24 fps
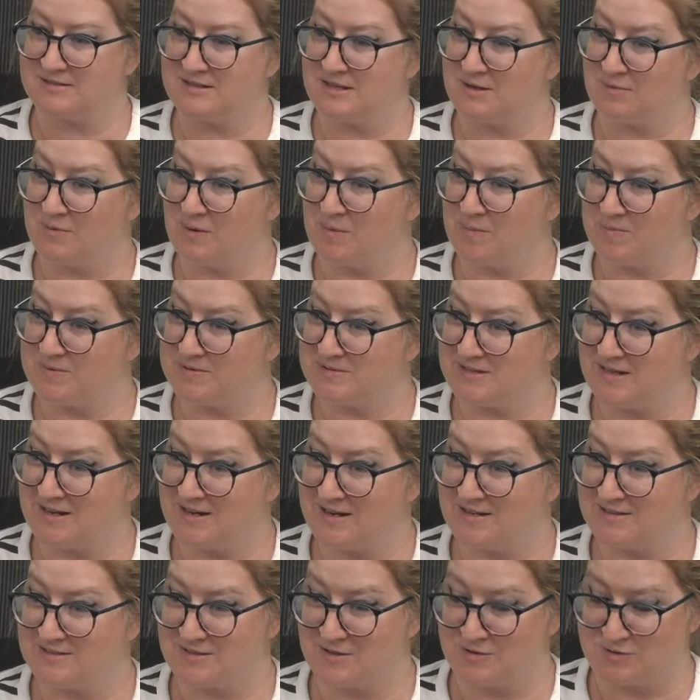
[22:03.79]
represent
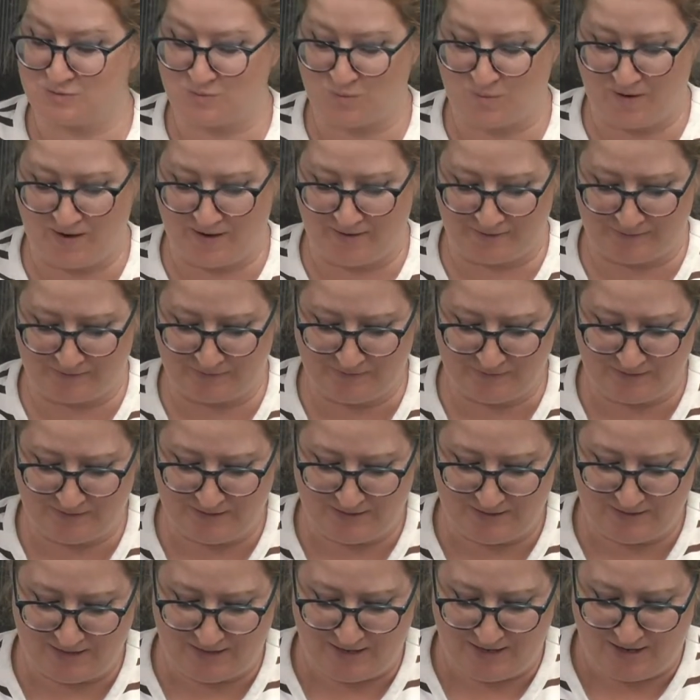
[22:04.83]
us as well.
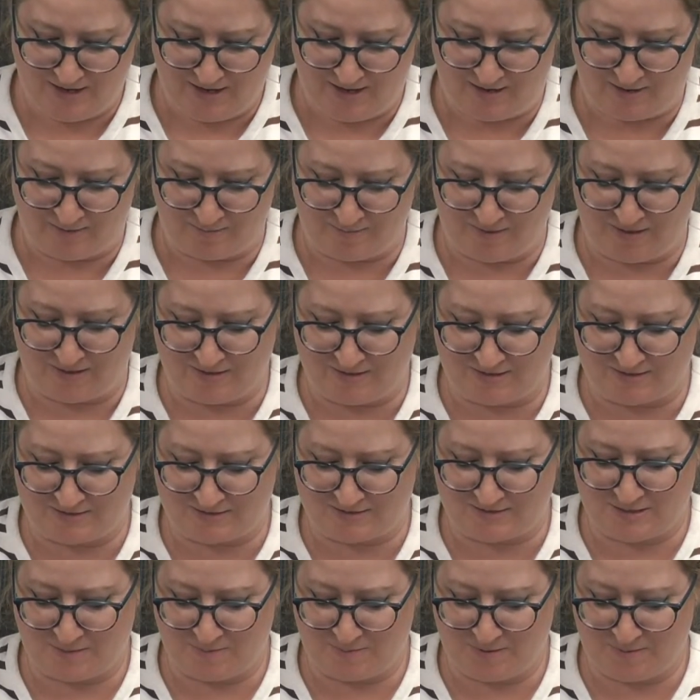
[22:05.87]
And then
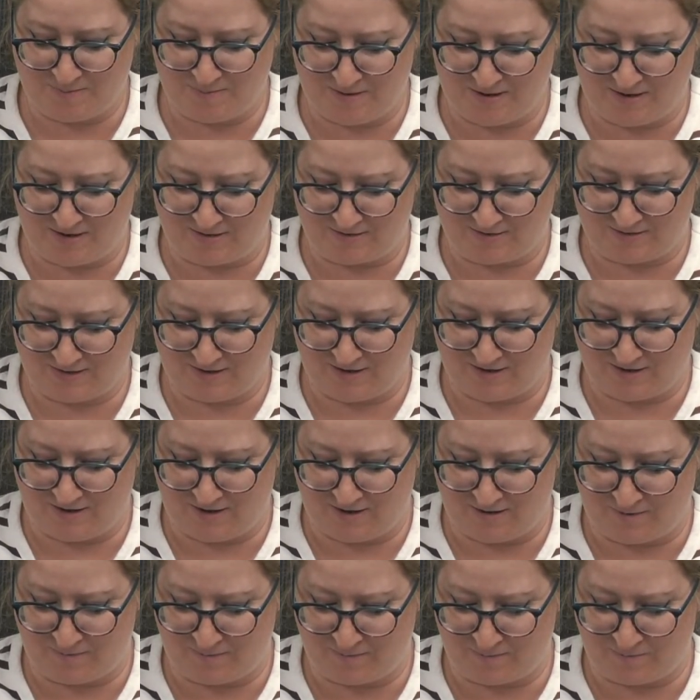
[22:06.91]
just keeping in mind that
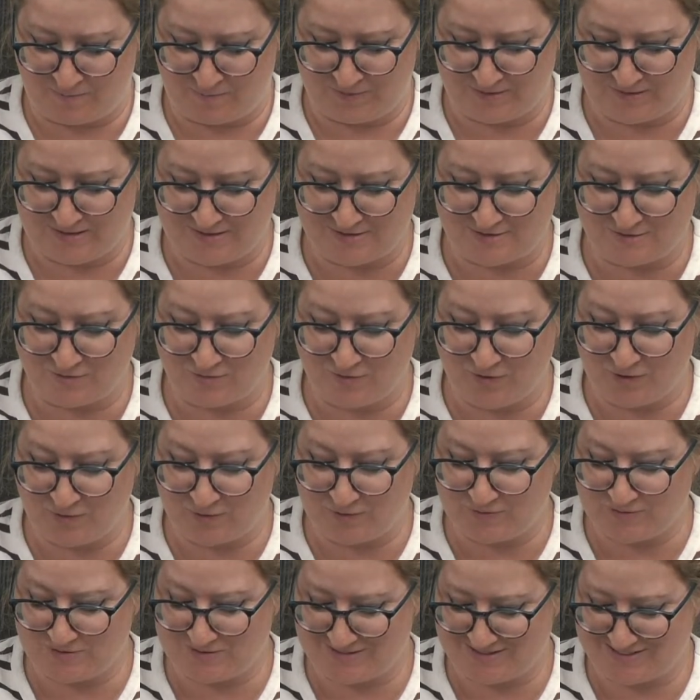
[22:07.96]
please
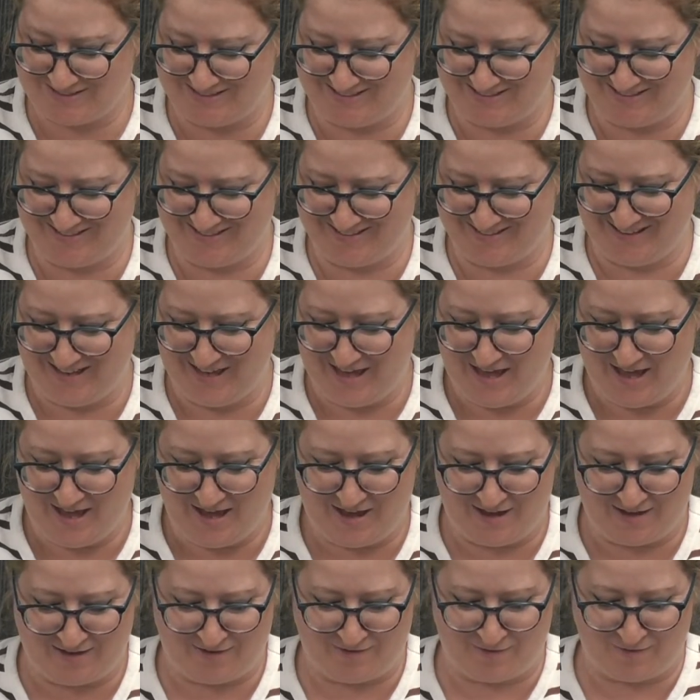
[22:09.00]
vote.
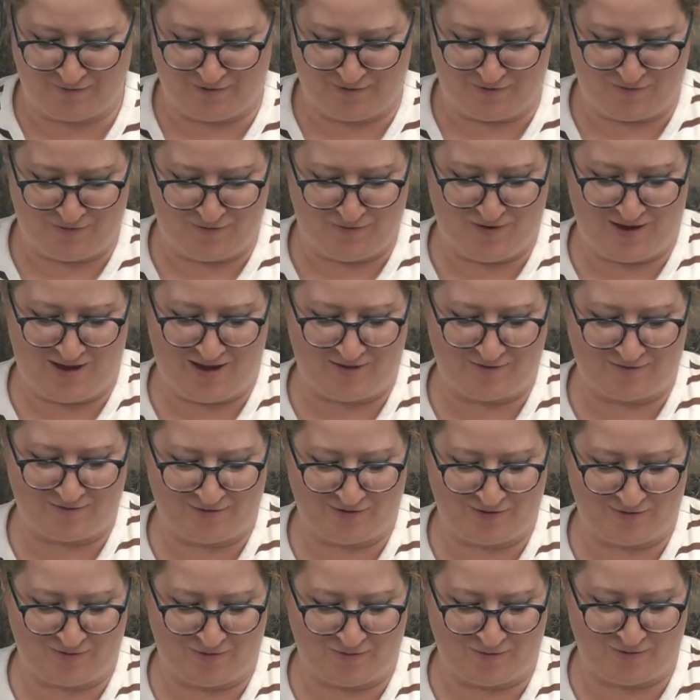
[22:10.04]
If you
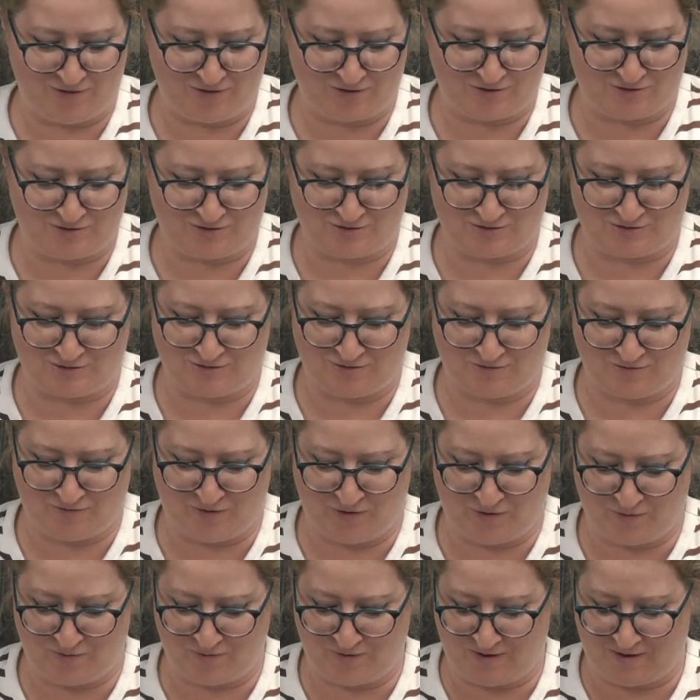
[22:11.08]
haven't registered to vote,